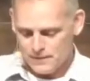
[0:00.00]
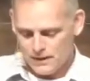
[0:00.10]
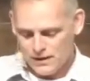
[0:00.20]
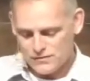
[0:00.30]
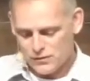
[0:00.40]

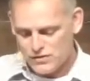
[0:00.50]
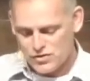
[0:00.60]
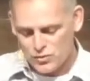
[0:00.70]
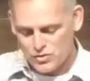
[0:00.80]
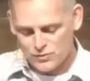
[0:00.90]
And so these
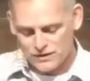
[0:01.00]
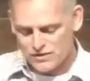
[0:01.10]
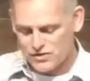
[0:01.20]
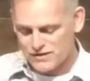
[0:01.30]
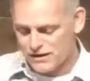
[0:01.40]
Jewish
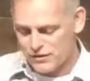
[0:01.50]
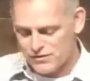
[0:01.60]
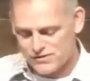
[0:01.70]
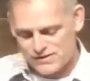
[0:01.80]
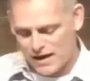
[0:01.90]
religious
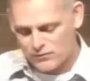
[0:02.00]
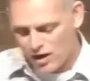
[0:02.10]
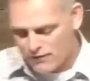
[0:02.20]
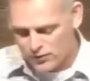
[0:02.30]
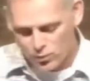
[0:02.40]
leaders sound
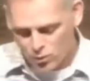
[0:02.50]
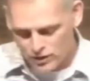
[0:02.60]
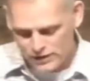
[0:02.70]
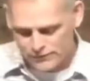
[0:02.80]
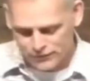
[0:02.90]
off a
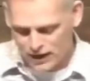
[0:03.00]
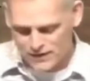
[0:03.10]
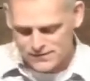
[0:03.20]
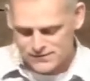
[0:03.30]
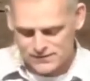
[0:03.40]
warning for
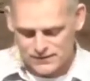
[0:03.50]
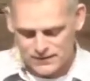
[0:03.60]
us